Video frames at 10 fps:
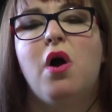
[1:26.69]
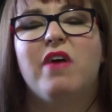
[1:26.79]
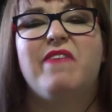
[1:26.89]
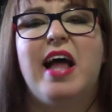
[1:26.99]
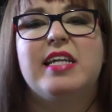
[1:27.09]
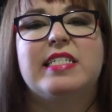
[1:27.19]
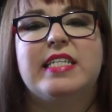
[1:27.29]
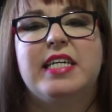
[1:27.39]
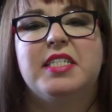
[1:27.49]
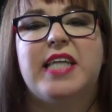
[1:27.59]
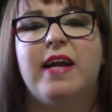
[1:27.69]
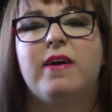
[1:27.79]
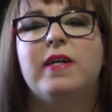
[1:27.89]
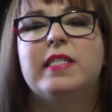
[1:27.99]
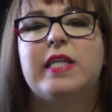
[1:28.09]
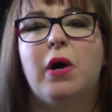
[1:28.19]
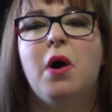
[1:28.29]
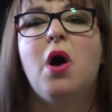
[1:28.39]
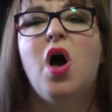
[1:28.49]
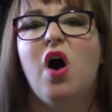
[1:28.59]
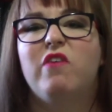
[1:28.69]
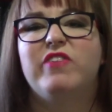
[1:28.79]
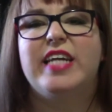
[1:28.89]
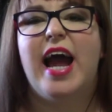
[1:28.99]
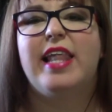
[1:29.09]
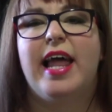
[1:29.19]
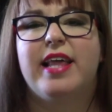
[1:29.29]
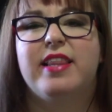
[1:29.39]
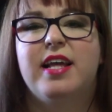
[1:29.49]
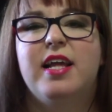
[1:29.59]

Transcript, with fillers: or fantasy in general, so hopefully I like